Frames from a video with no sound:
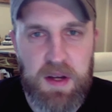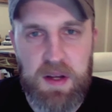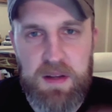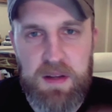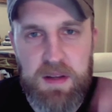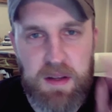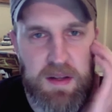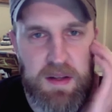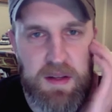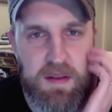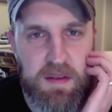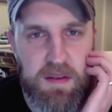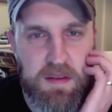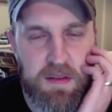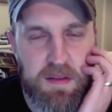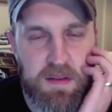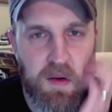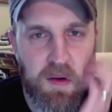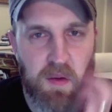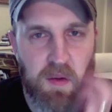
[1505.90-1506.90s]
I tend to
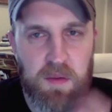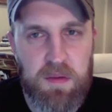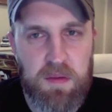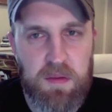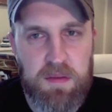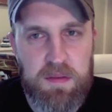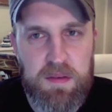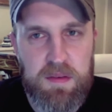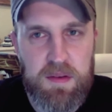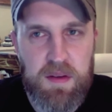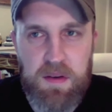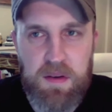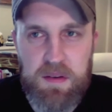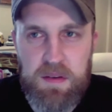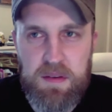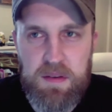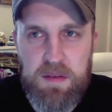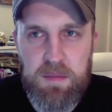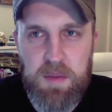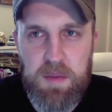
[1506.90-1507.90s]
go
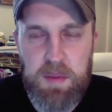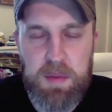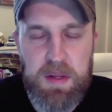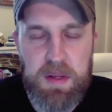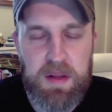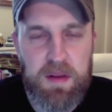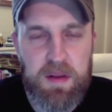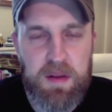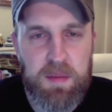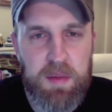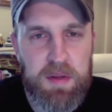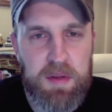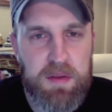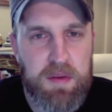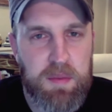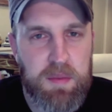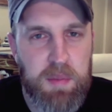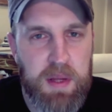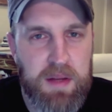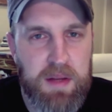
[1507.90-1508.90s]
maybe a little bit
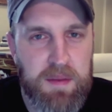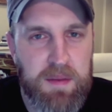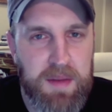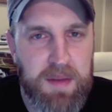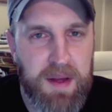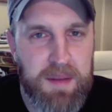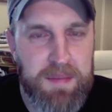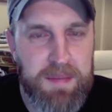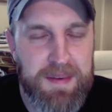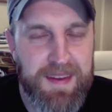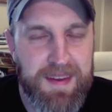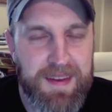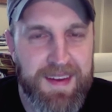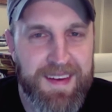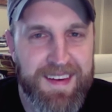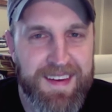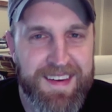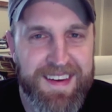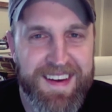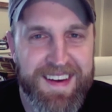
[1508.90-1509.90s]
too big sometimes.
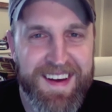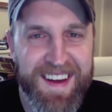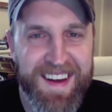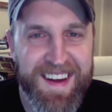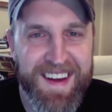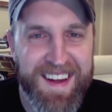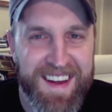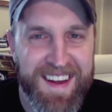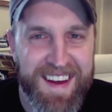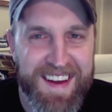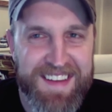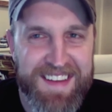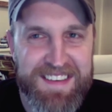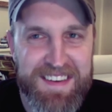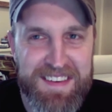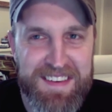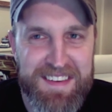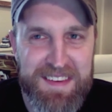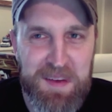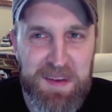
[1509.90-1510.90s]
And
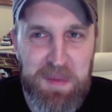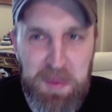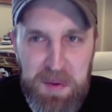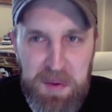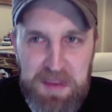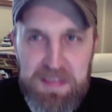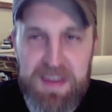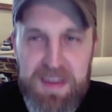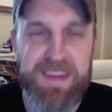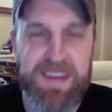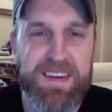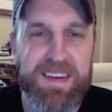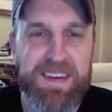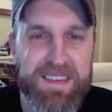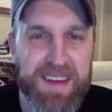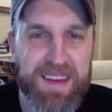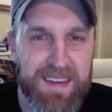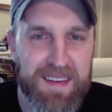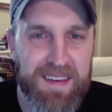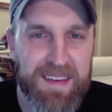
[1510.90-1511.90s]
so I was like, well, what if I did an
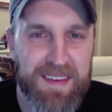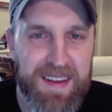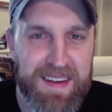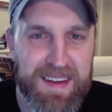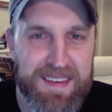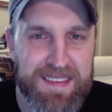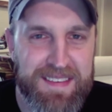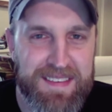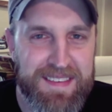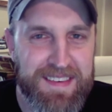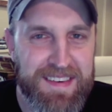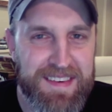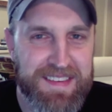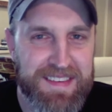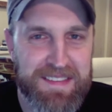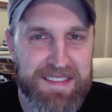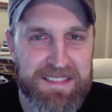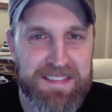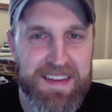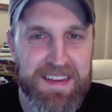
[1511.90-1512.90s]
entire like
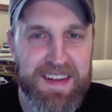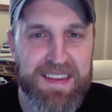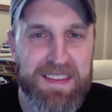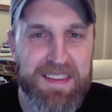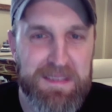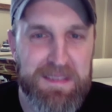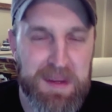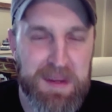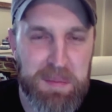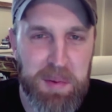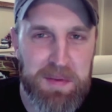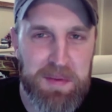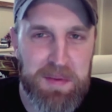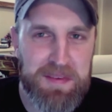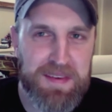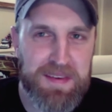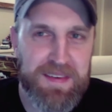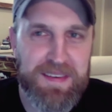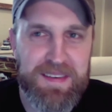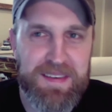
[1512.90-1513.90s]
series of like 3
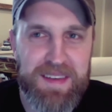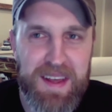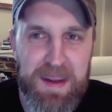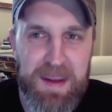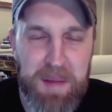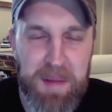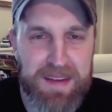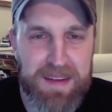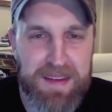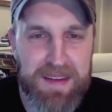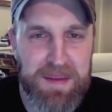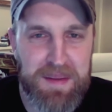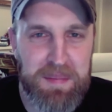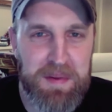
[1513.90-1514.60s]
posters kind of matched